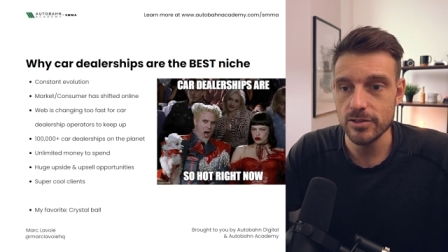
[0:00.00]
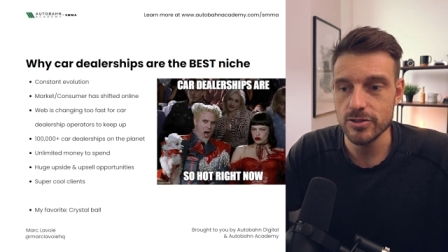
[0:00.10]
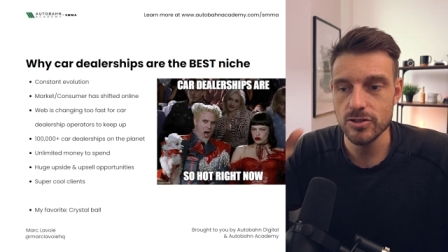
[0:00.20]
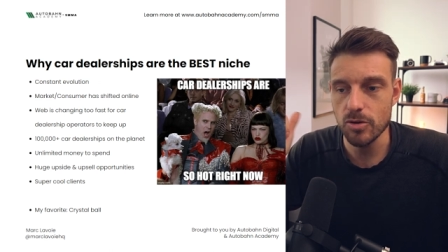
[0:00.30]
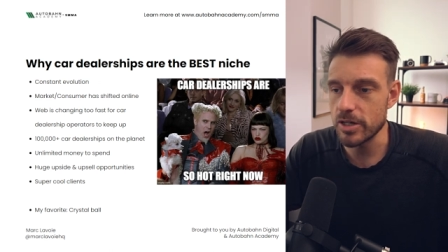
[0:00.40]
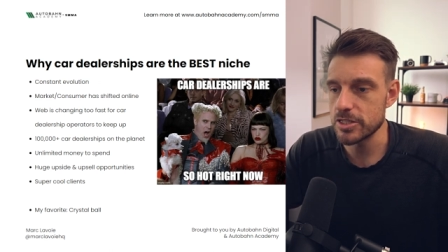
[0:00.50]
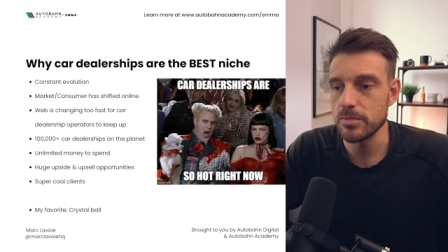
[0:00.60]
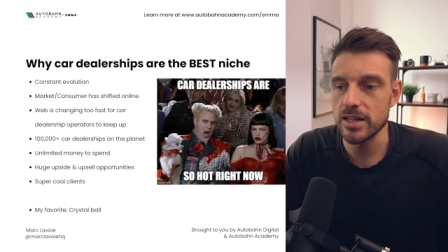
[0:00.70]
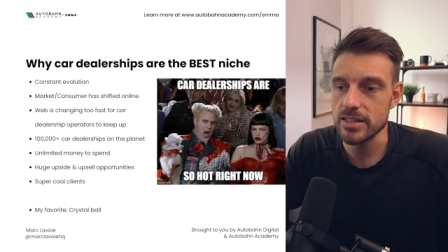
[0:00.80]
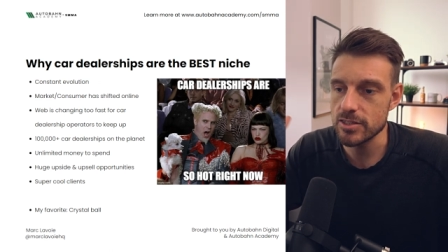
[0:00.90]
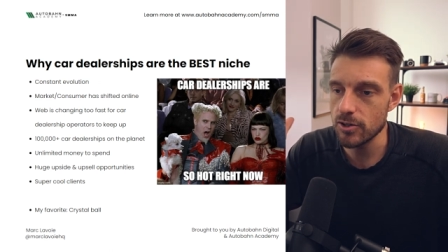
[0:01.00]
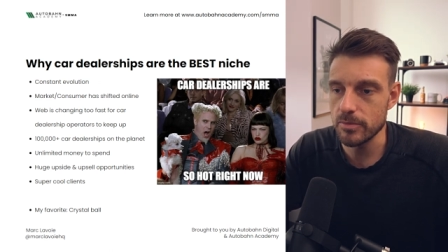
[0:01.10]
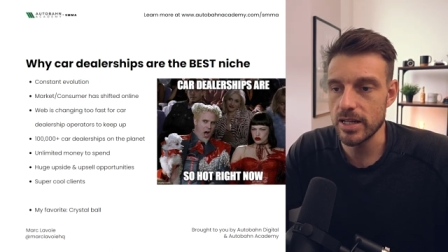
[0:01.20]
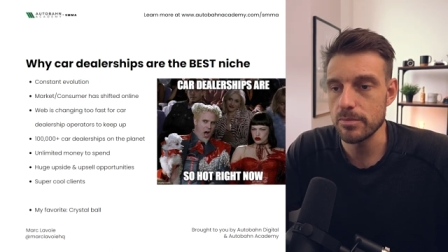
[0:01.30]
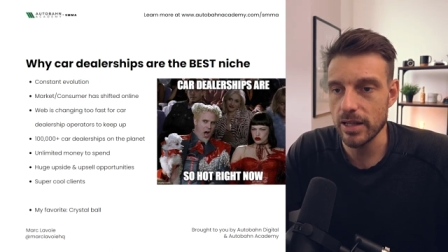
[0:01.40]
There's so much money, so
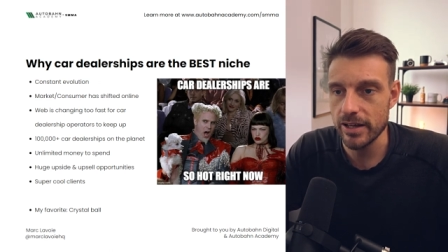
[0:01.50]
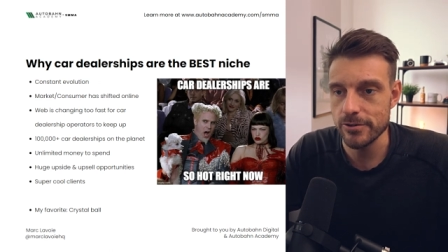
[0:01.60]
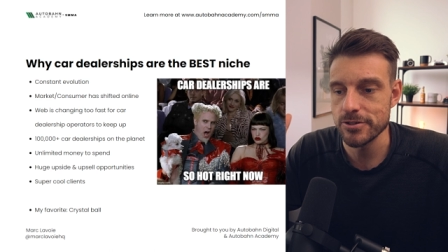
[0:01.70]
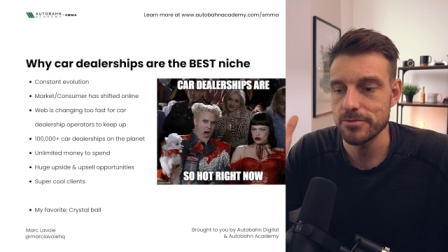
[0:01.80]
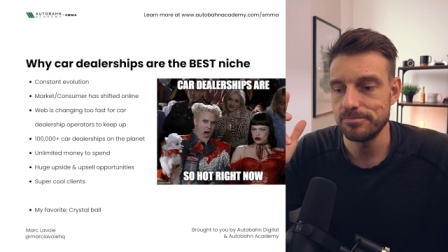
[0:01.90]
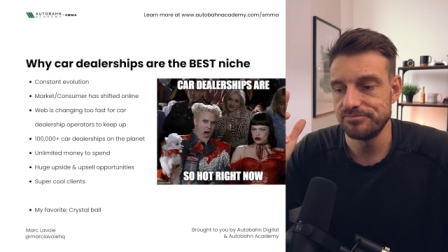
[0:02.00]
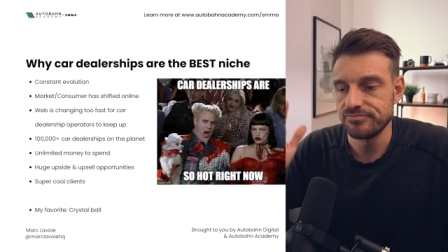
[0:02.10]
many players